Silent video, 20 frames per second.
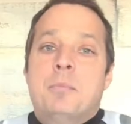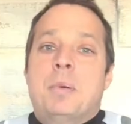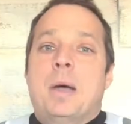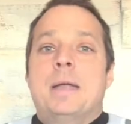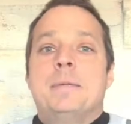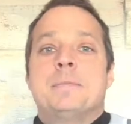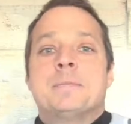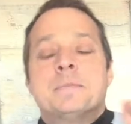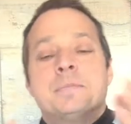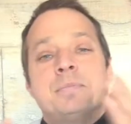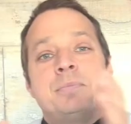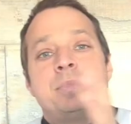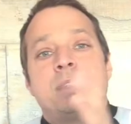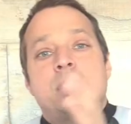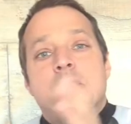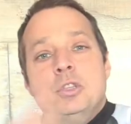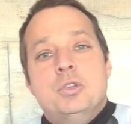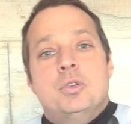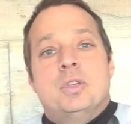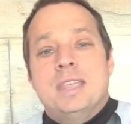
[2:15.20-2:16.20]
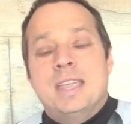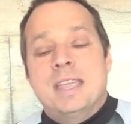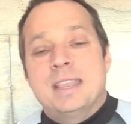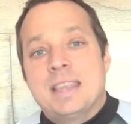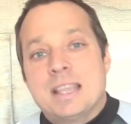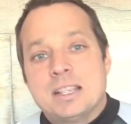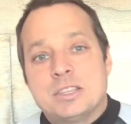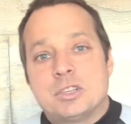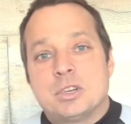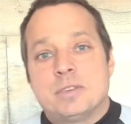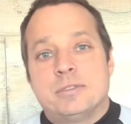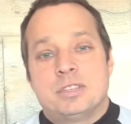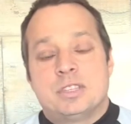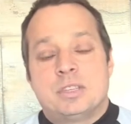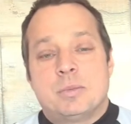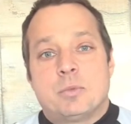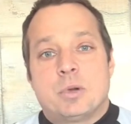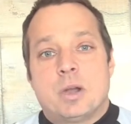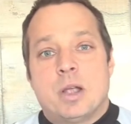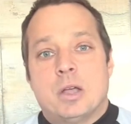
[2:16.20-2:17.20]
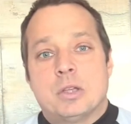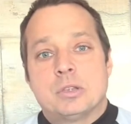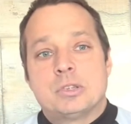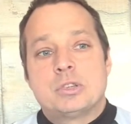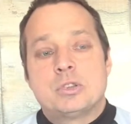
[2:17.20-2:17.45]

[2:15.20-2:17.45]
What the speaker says: but you can get that service somewhere else.